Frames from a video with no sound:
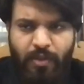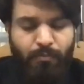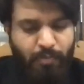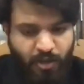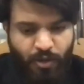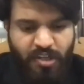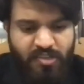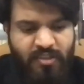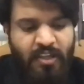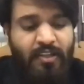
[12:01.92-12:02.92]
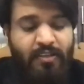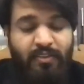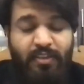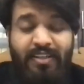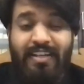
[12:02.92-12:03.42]
because the
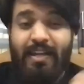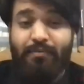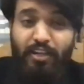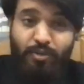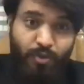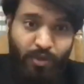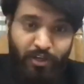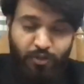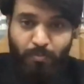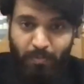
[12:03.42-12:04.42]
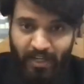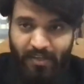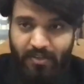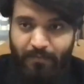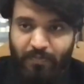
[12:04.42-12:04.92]
claim that you're going to make
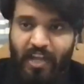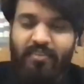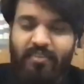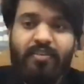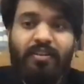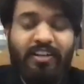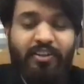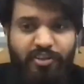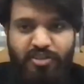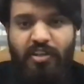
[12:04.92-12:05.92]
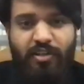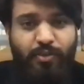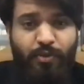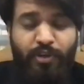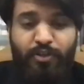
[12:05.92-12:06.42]
and the literature that you're
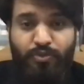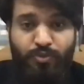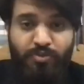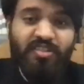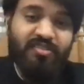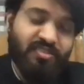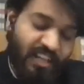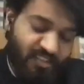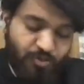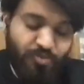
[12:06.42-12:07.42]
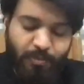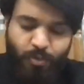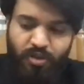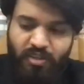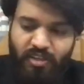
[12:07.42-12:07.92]
going to use and to
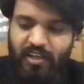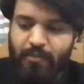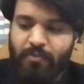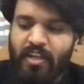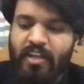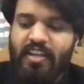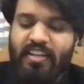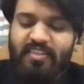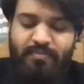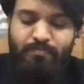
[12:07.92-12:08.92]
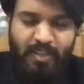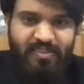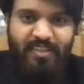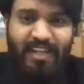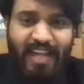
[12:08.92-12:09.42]
support the claim is
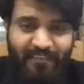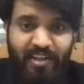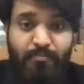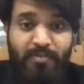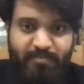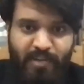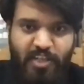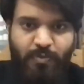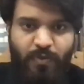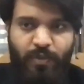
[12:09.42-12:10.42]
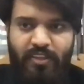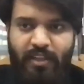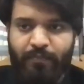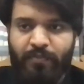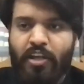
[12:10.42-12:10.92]
basically having a mismatch between them.
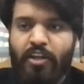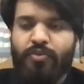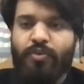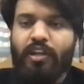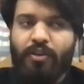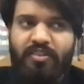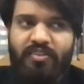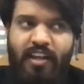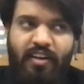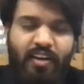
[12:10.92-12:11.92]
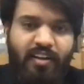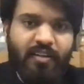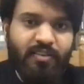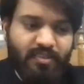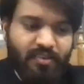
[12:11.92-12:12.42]
You cannot say an article
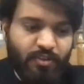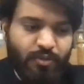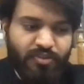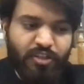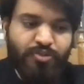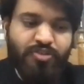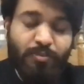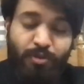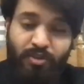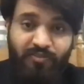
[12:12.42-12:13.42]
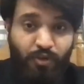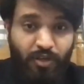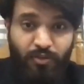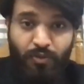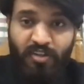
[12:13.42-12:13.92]
is unconstitutional because a foreign
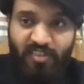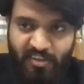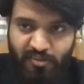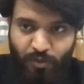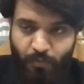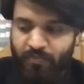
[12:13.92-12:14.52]
court says so.